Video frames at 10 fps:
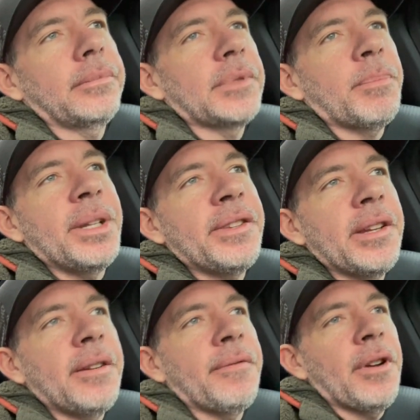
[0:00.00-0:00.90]
Been
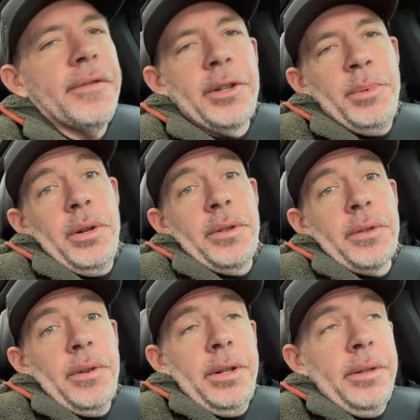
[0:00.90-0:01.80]
sitting in front of a computer
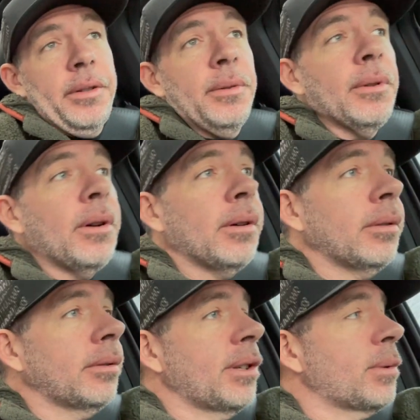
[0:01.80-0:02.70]
screen too
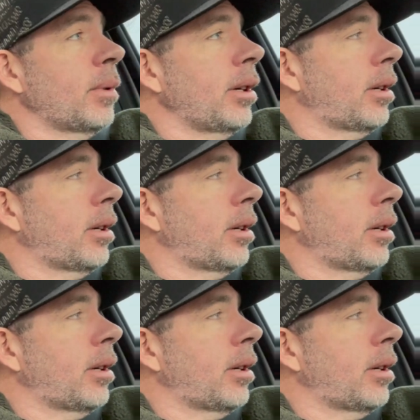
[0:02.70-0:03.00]
long this week.